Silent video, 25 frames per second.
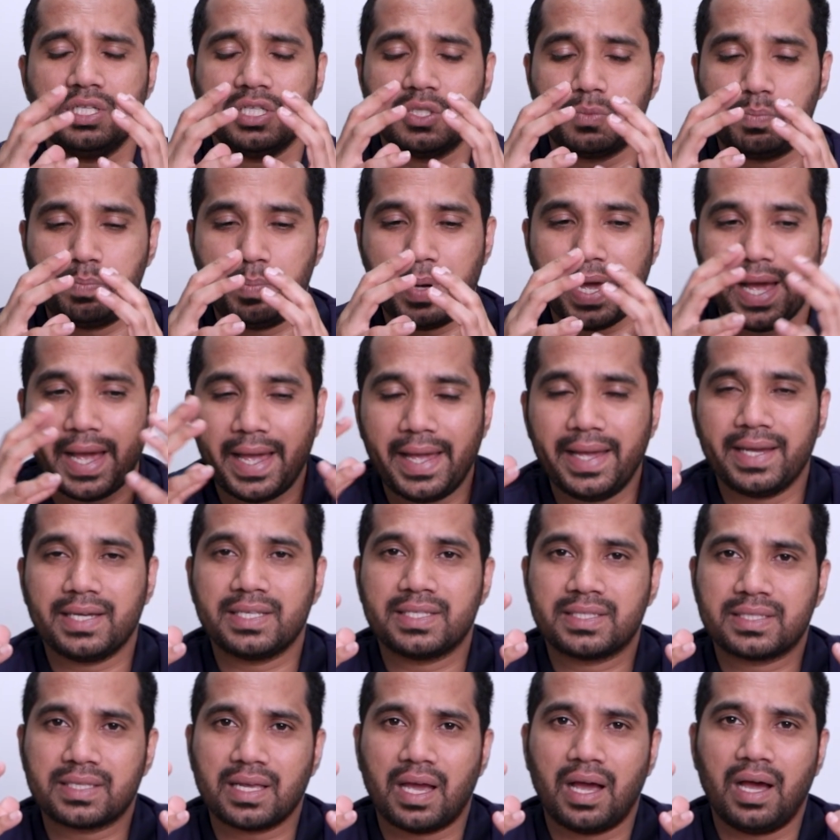these
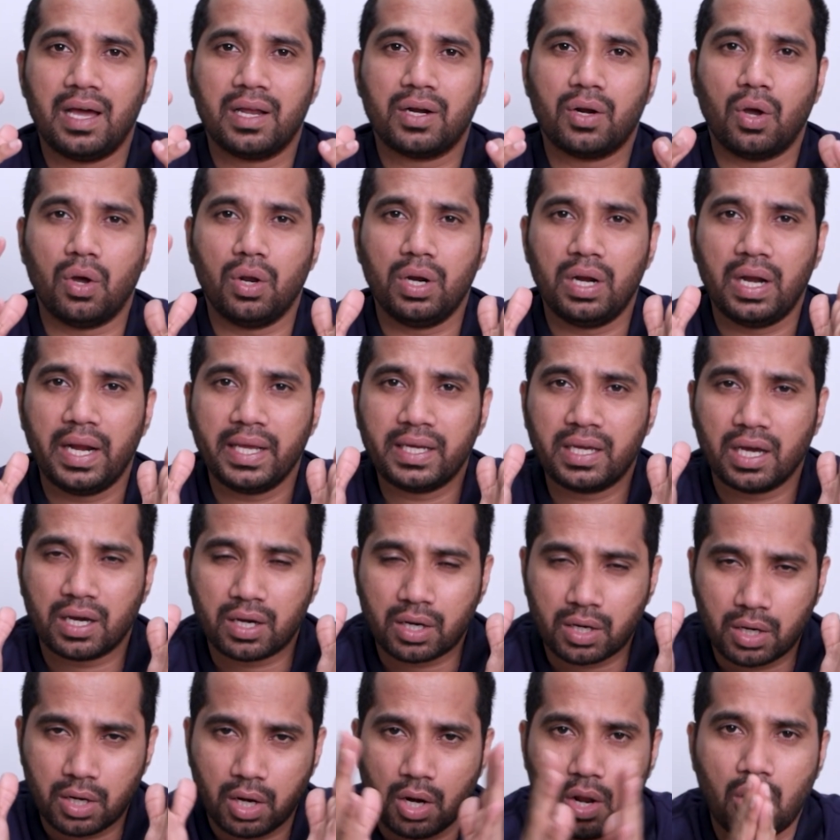bags are like a
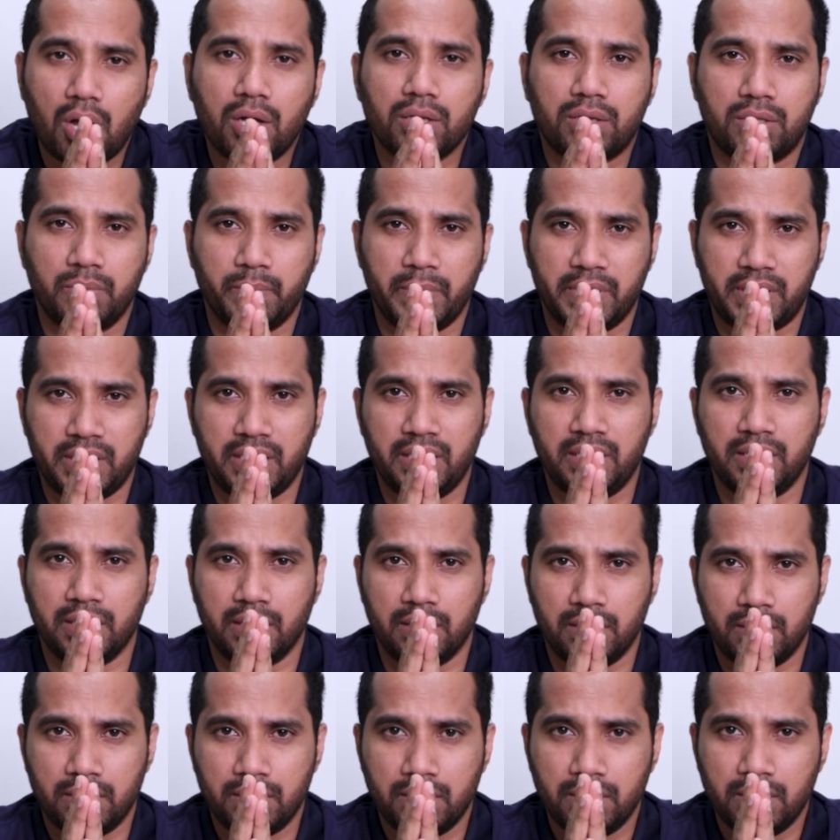cloth
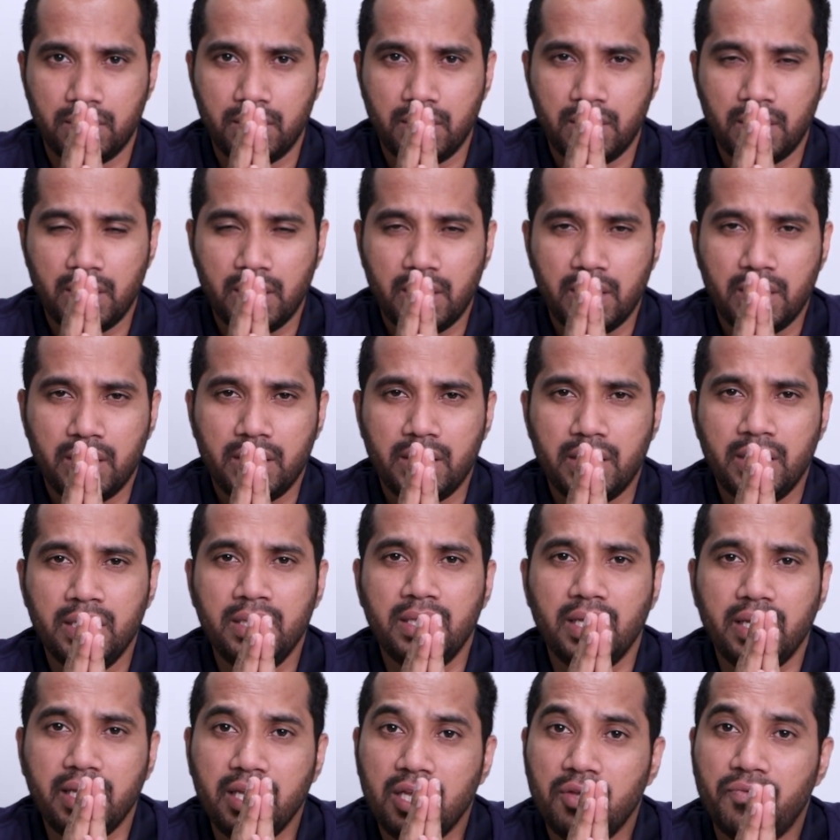material, in
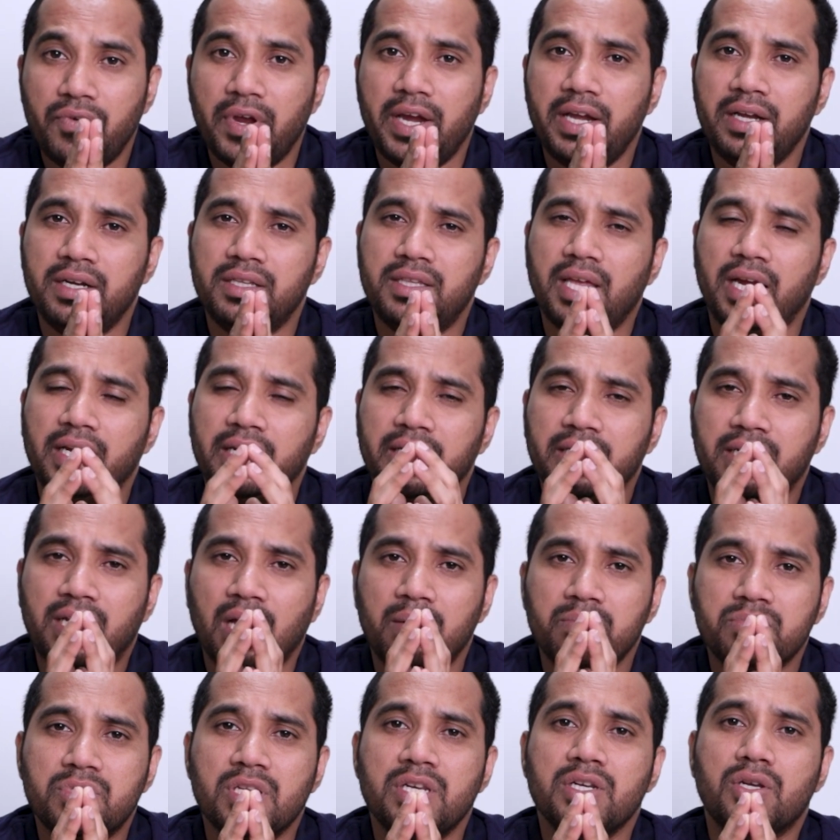the event that it
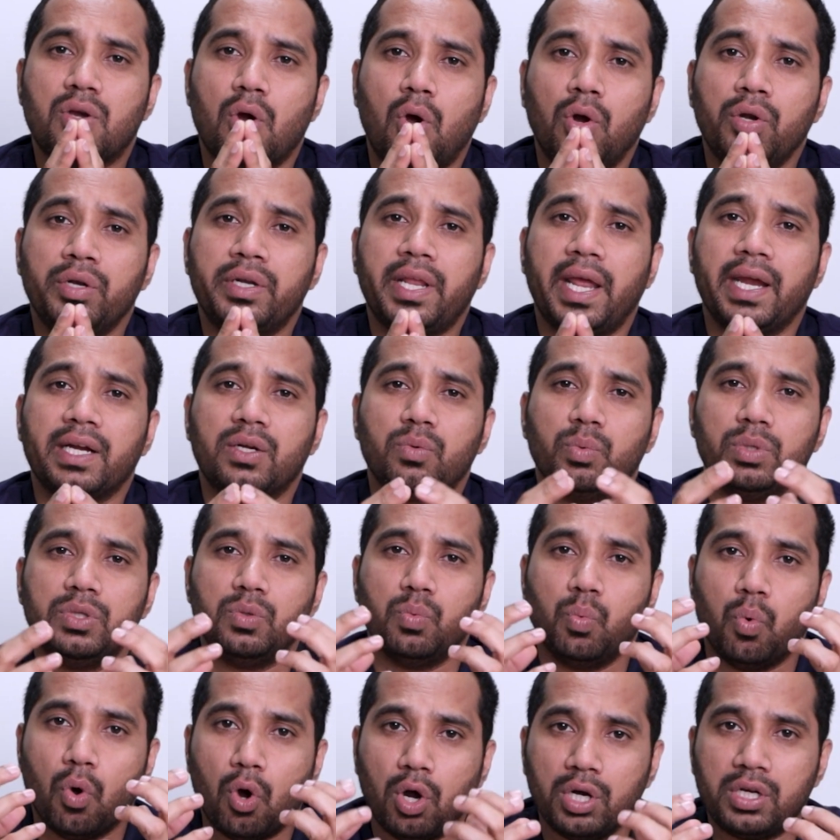comes in contact with
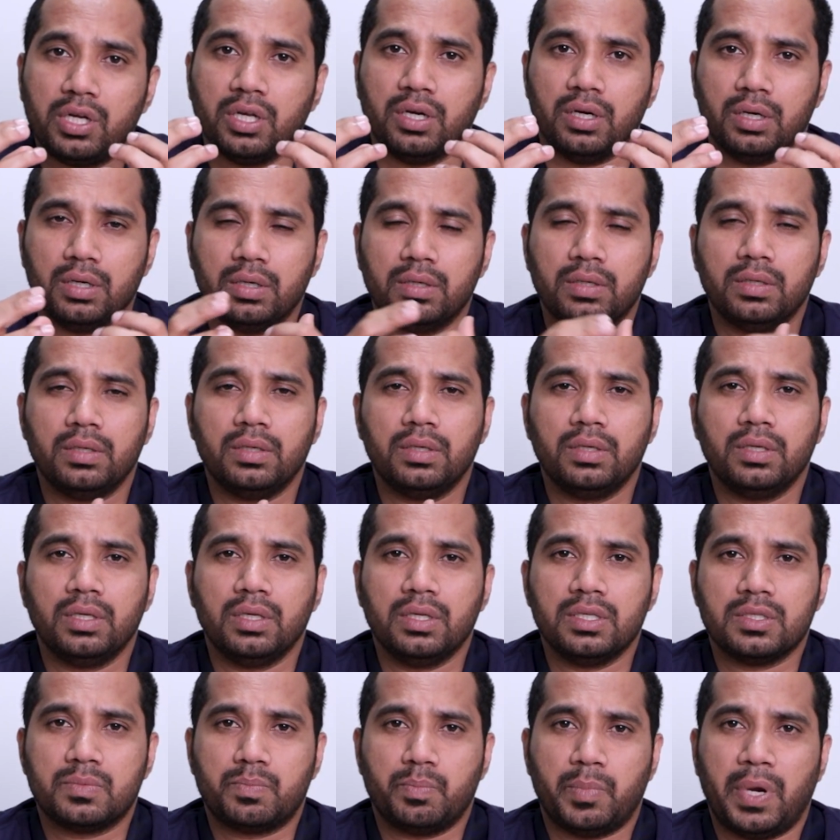water,
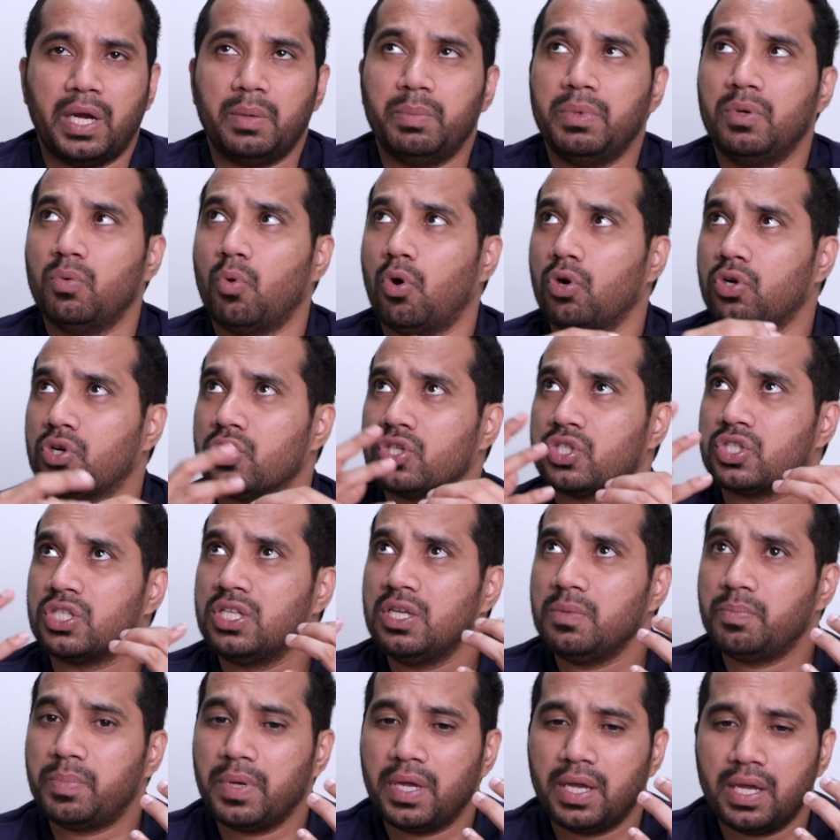might be water
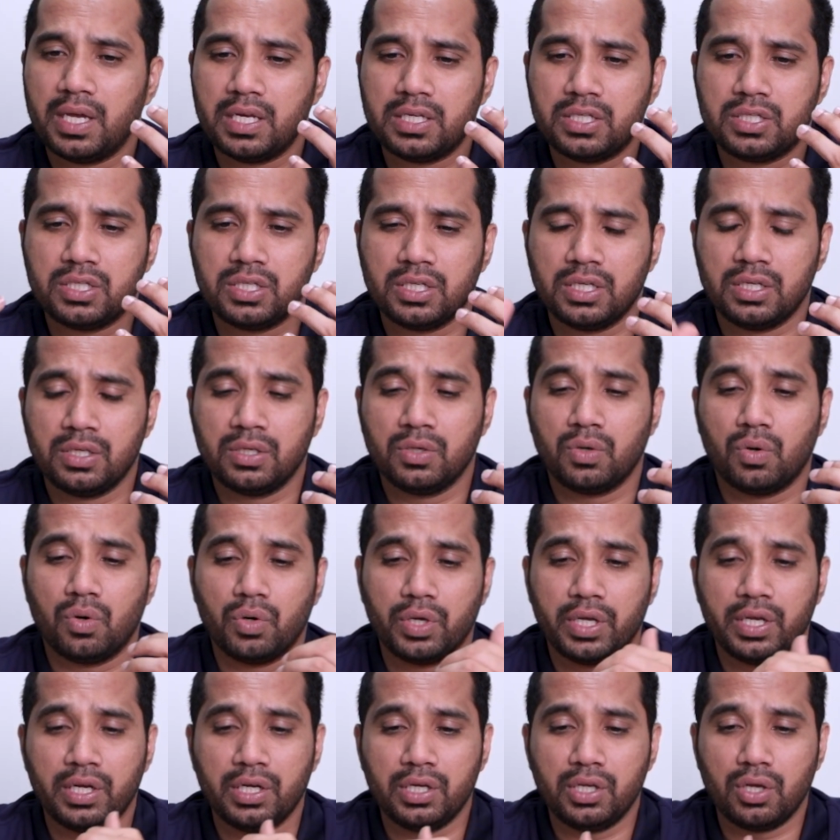seepage in,
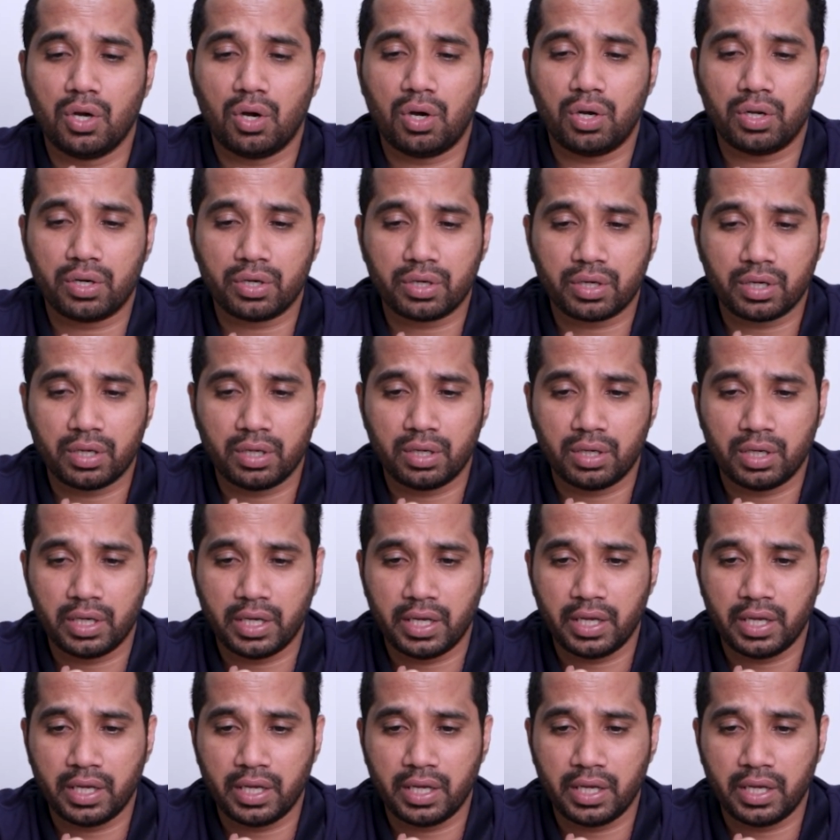in your uh,